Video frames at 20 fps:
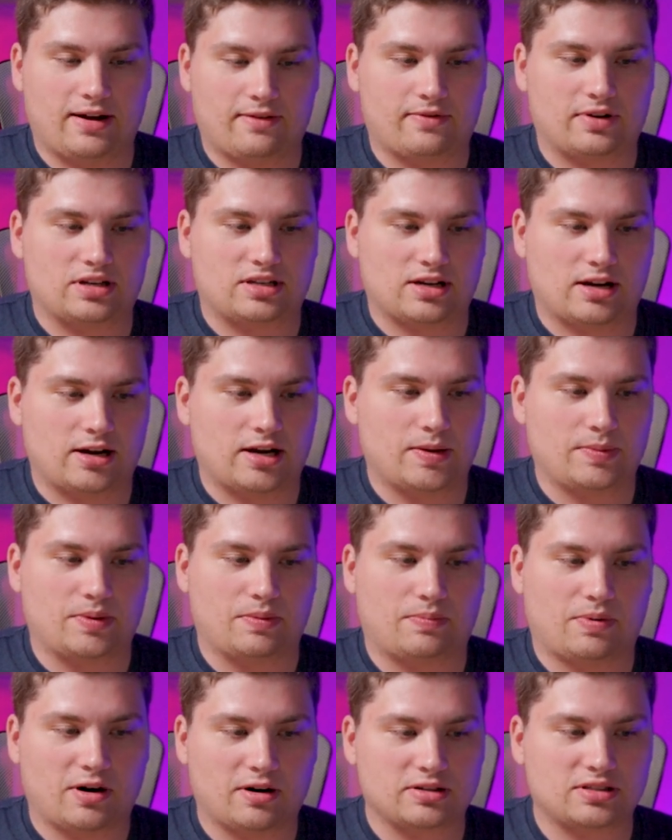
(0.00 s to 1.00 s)
every time
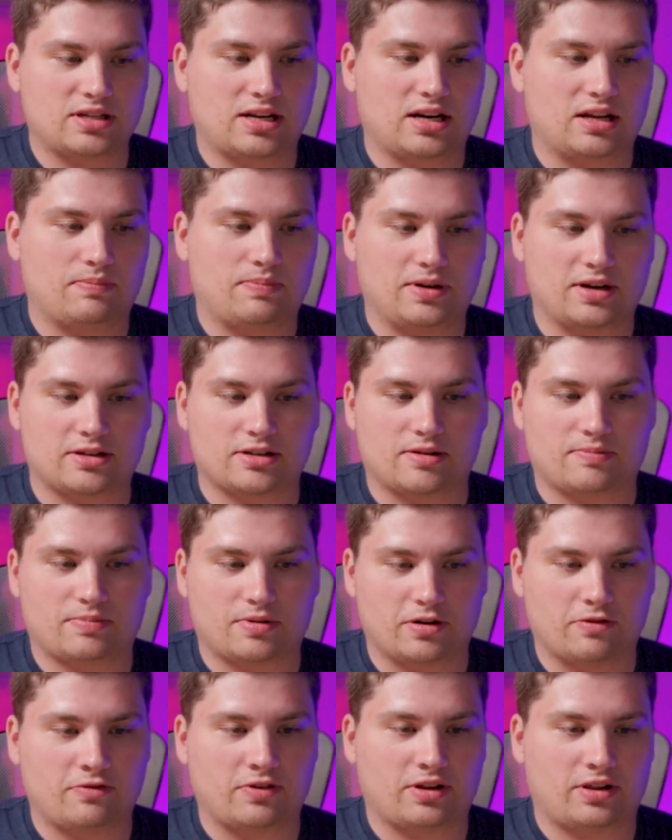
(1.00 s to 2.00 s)
and parts getting picked up
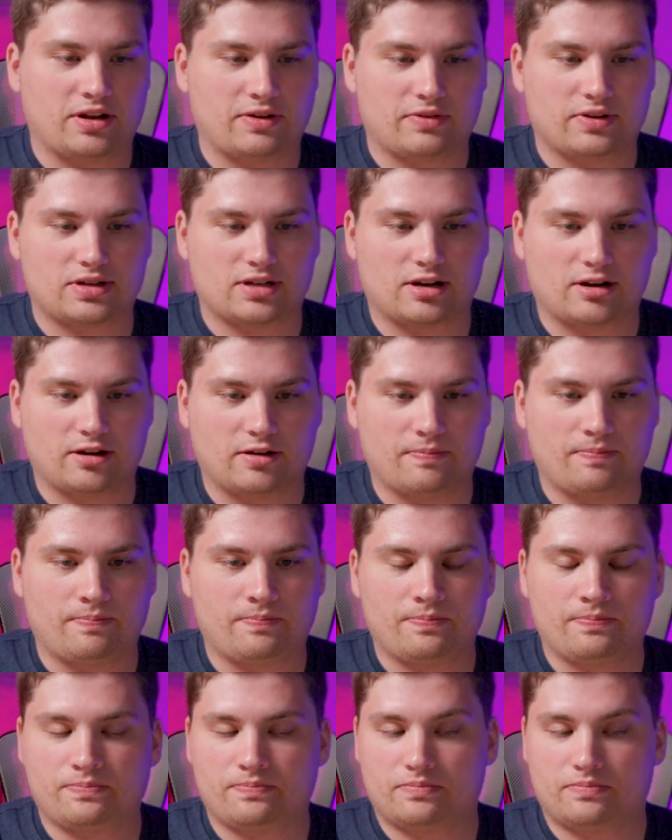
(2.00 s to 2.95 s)
perfectly every time.